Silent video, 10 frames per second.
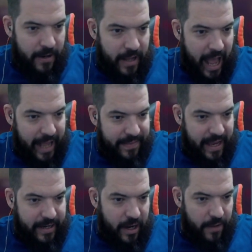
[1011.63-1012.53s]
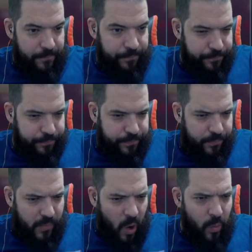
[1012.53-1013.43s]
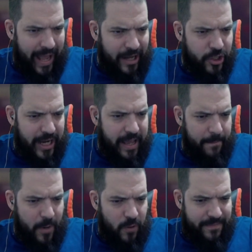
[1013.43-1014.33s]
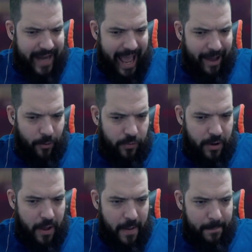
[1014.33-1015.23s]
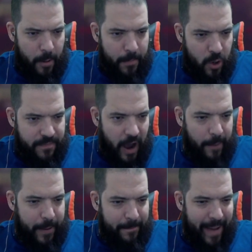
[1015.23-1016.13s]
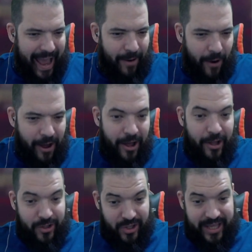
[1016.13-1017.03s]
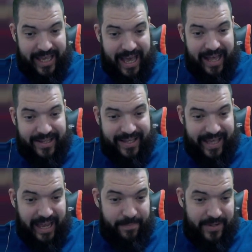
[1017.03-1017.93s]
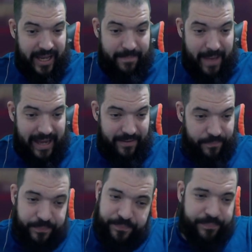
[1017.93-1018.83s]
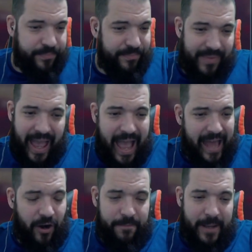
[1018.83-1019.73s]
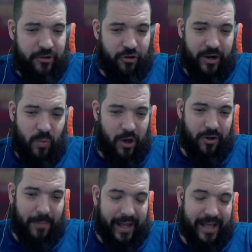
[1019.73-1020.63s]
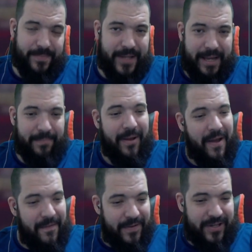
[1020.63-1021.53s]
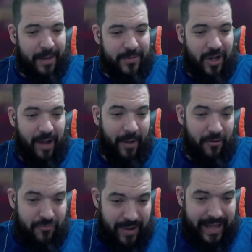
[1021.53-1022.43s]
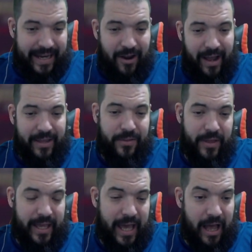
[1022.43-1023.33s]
And then we actually move down, but move up in power to the AIM team, man. And I've been trying to work on my AIM team for some time. I really like the